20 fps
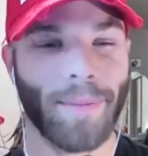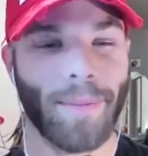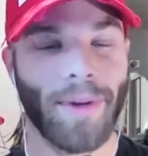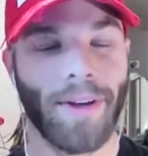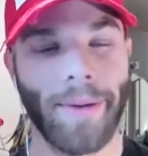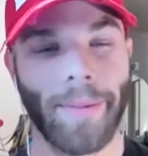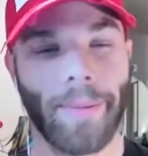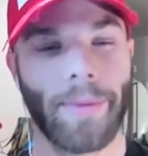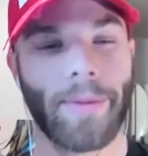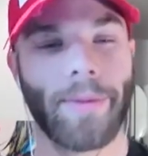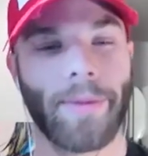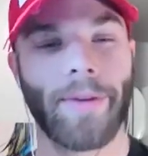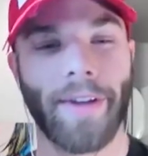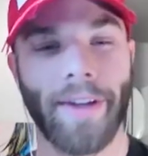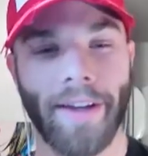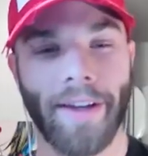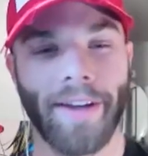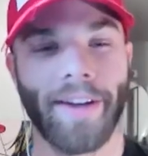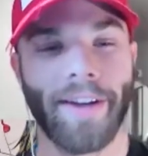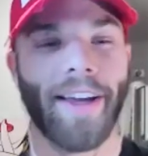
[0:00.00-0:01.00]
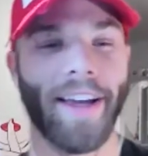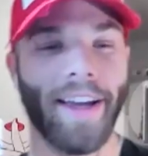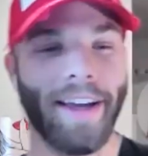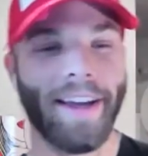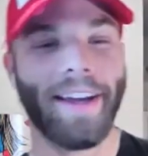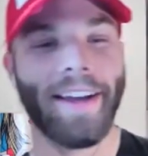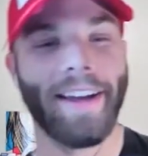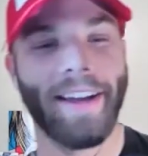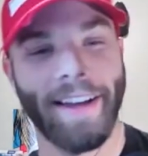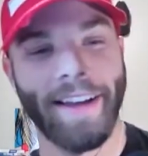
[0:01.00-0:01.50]
yeah, okay. So
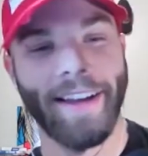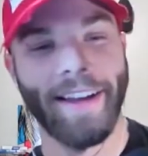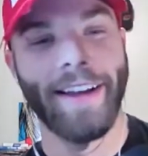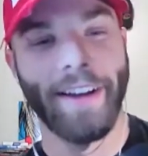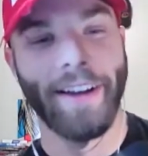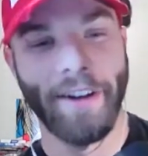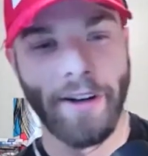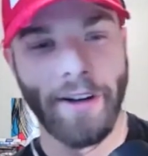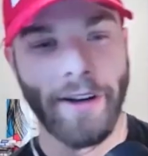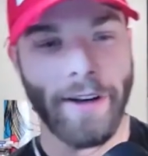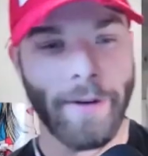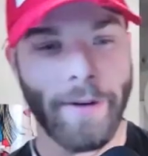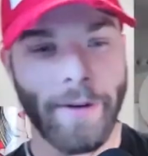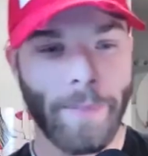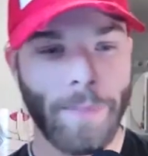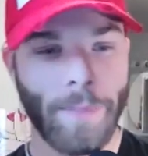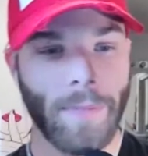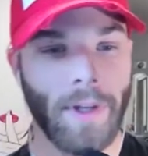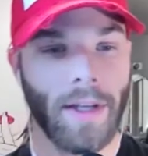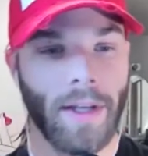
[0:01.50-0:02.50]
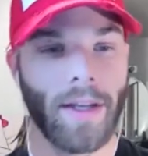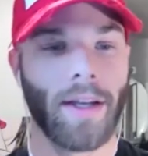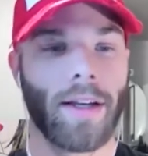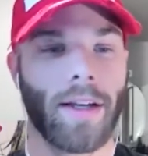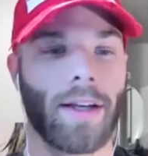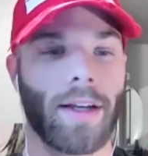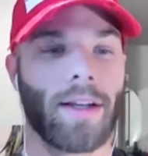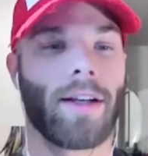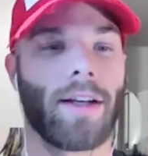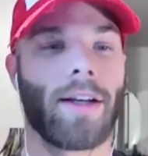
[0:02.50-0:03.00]
like it was
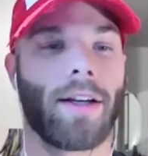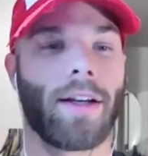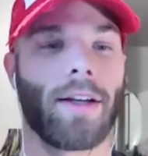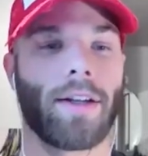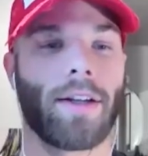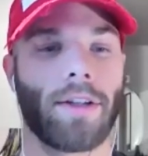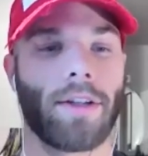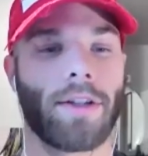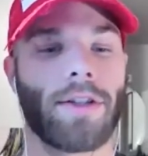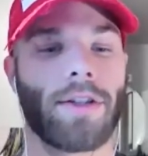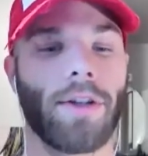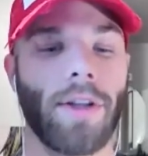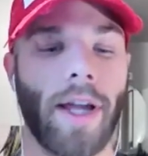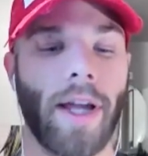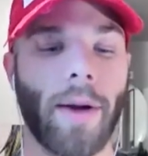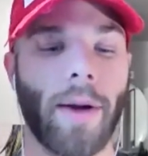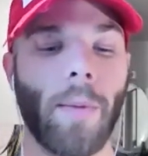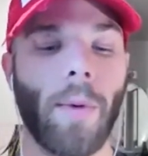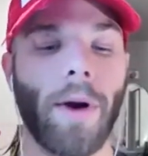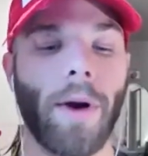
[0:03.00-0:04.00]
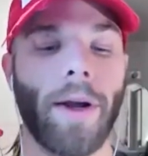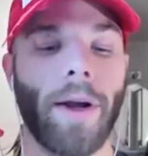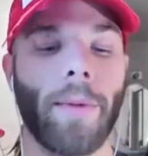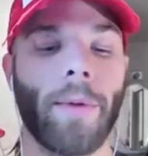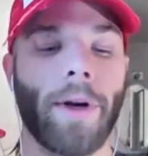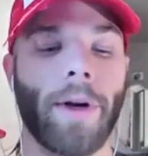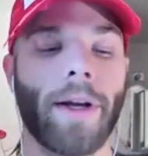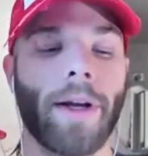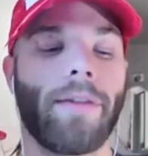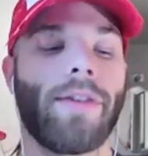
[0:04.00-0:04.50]
constant. So like what
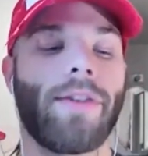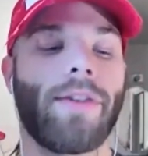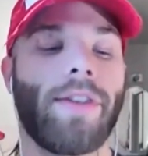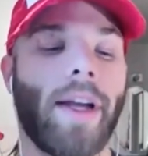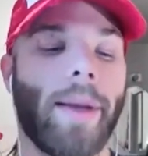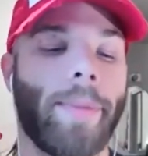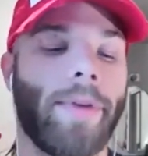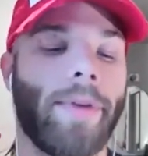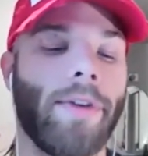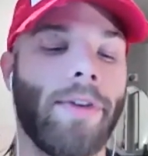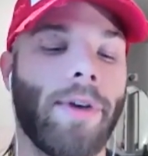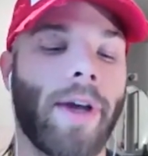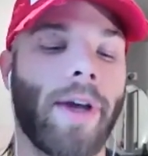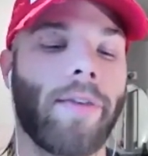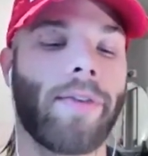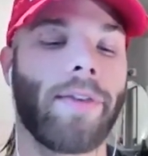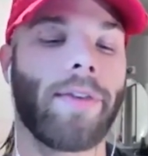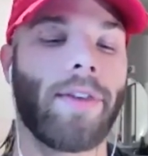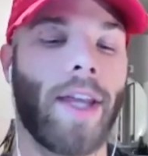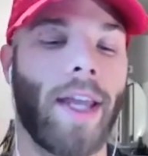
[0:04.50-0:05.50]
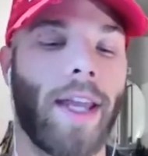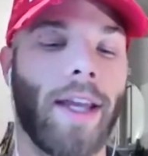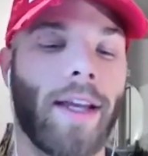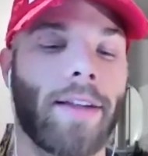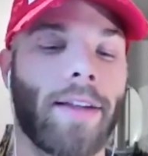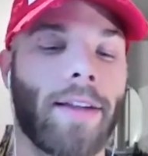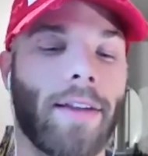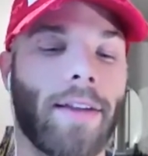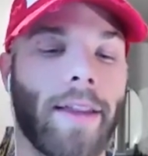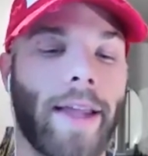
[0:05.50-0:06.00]
kind of steps did you have to take
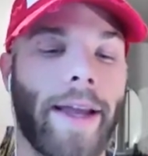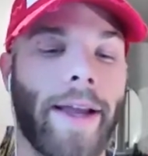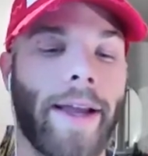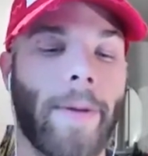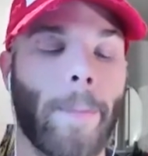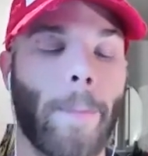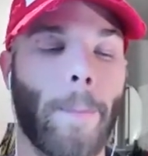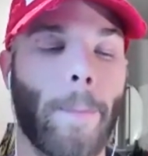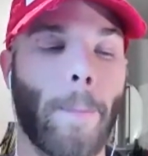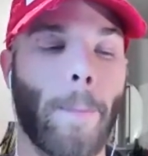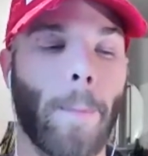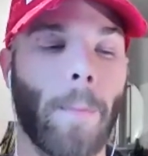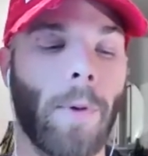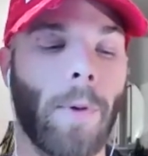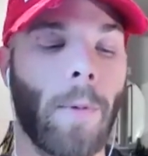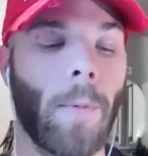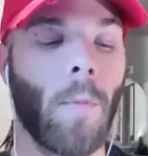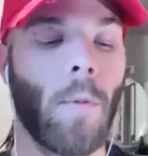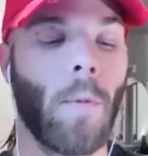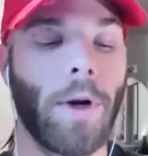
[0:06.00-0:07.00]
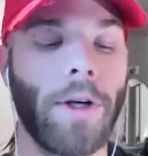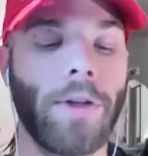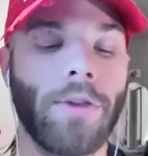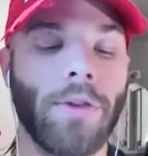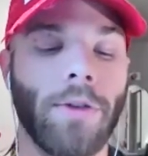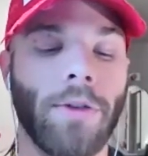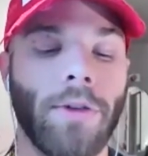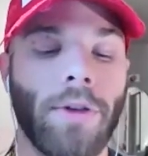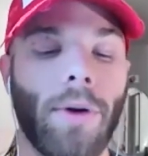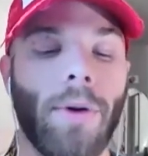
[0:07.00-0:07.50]
to like what did
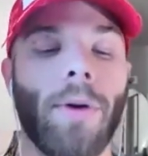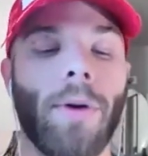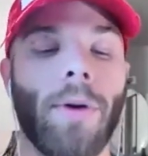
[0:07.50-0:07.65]
you do to